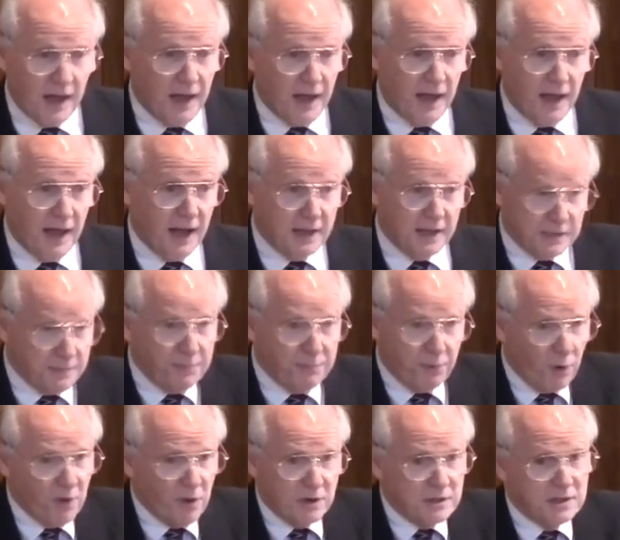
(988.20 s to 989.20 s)
It's
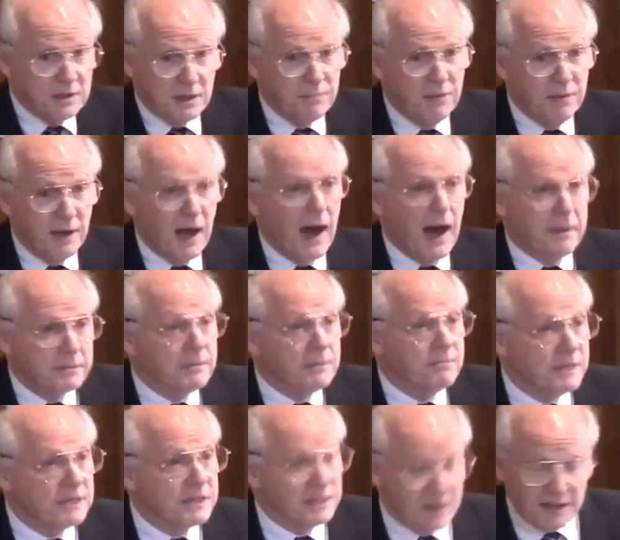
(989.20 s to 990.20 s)
important to be
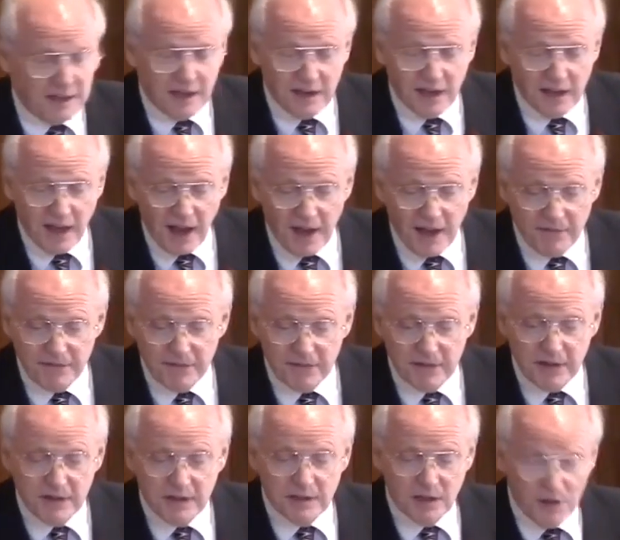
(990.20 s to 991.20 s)
optimistic in life,
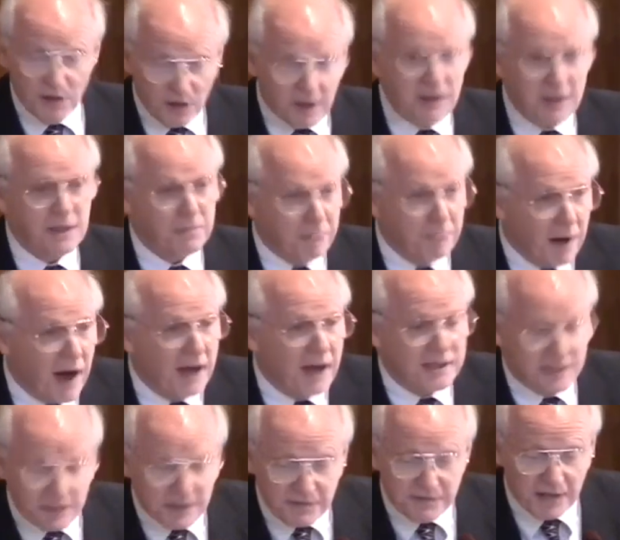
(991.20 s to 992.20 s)
to look at the
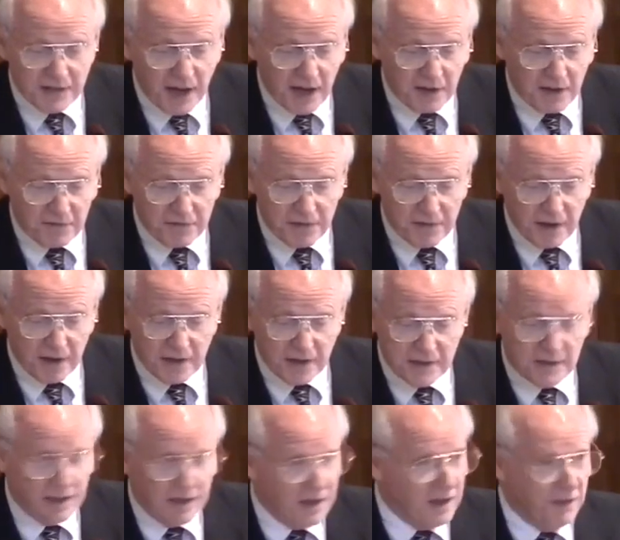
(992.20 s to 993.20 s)
positive side of
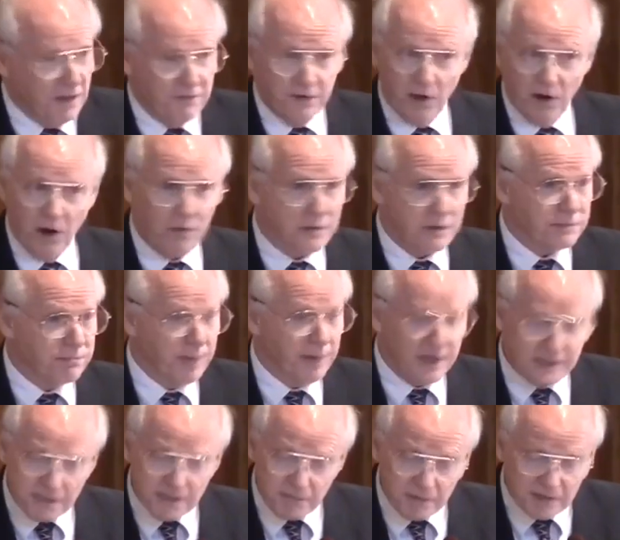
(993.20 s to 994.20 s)
things. If you're always
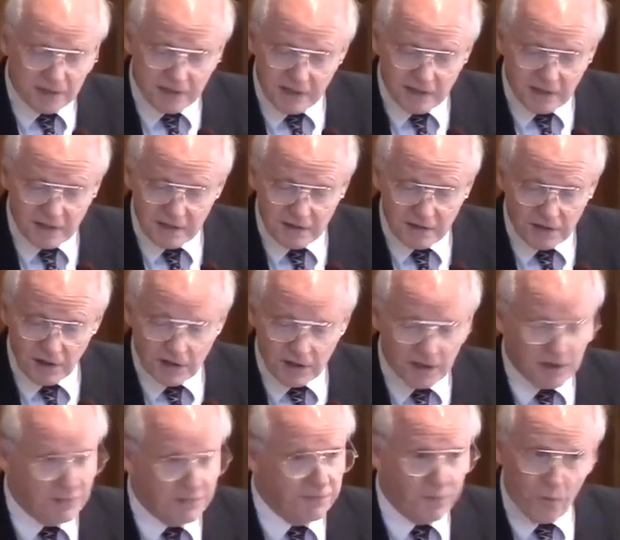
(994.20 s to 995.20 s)
pessimistic,
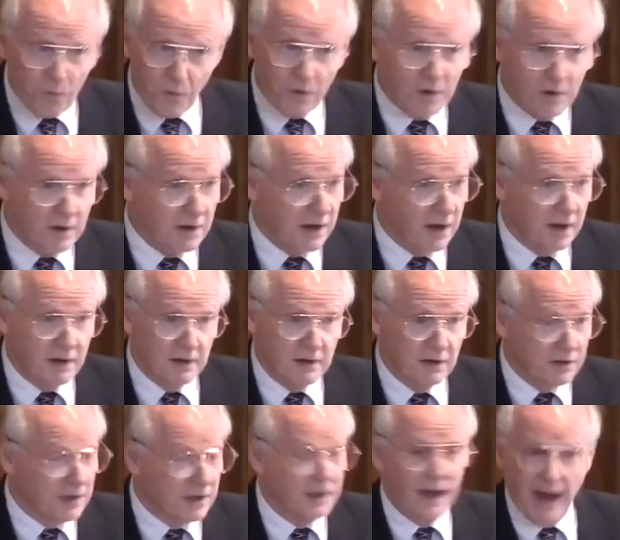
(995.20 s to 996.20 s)
looking for and
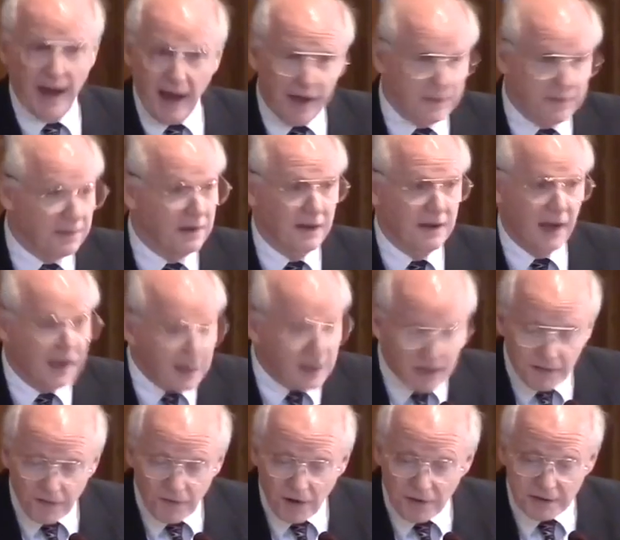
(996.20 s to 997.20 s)
looking at the
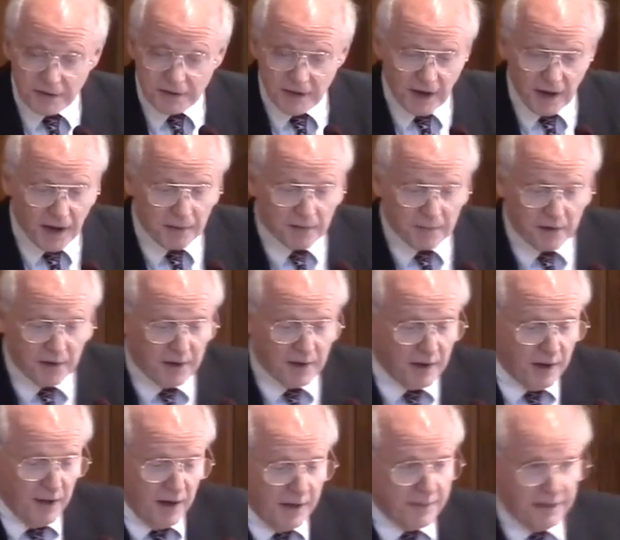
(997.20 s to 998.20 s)
negative all the time,
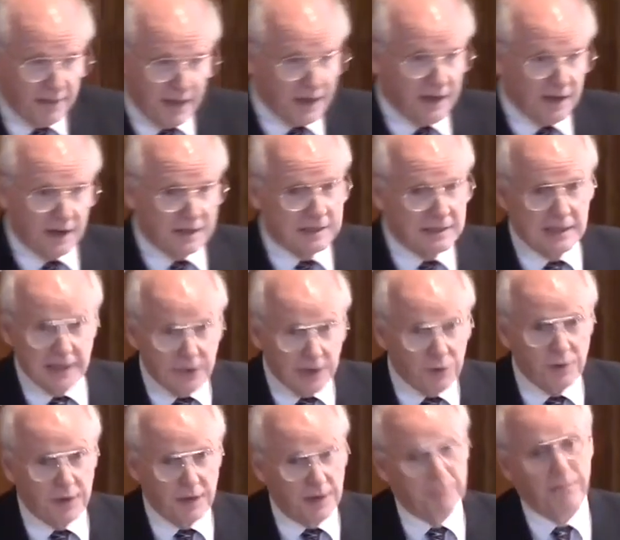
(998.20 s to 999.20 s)
then it is
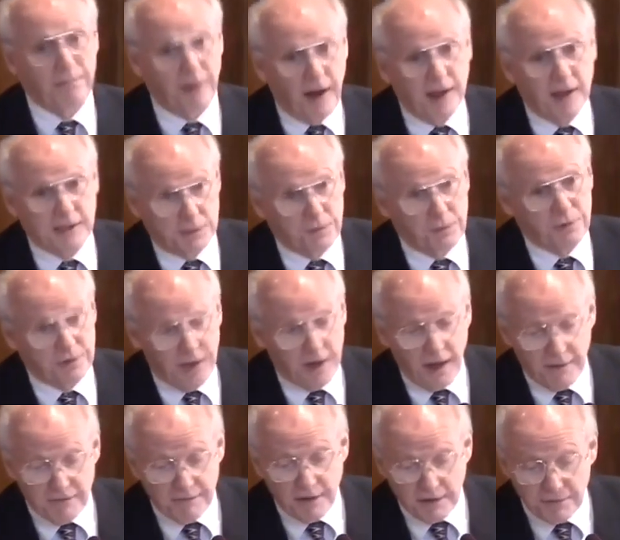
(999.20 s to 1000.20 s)
literally impossible to
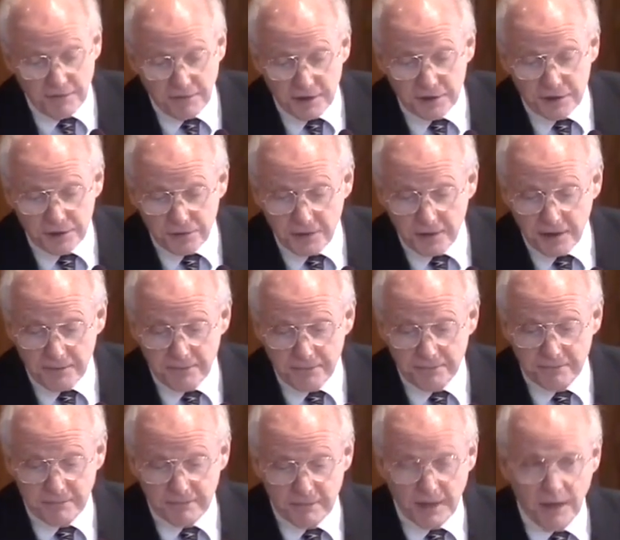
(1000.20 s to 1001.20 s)
have any victory.
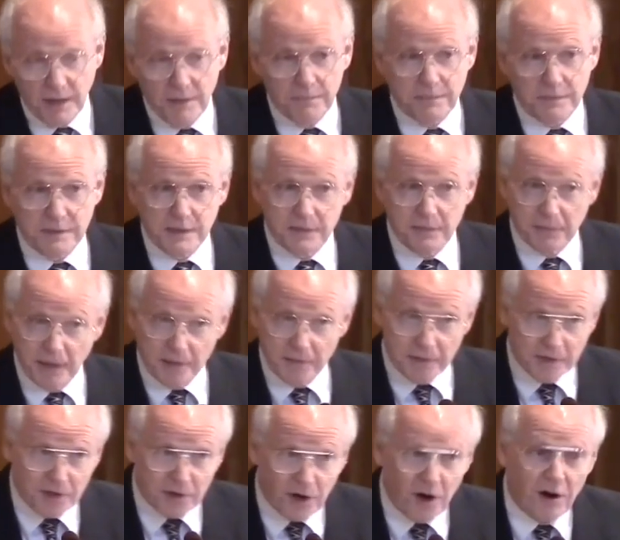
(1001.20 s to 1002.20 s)
But sometimes
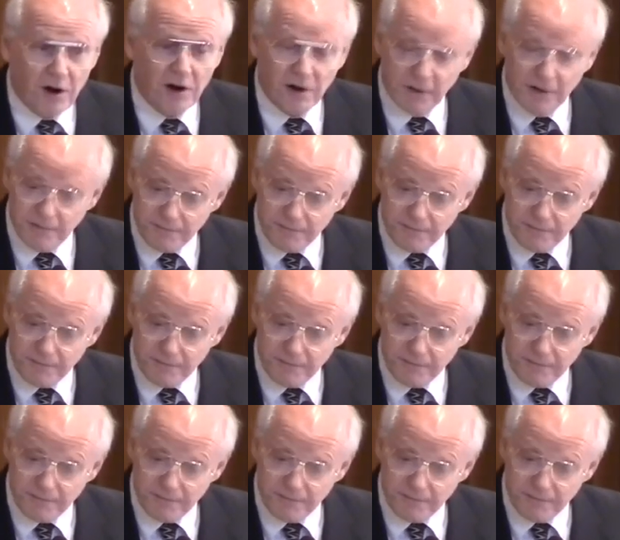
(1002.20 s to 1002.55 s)
that's hard.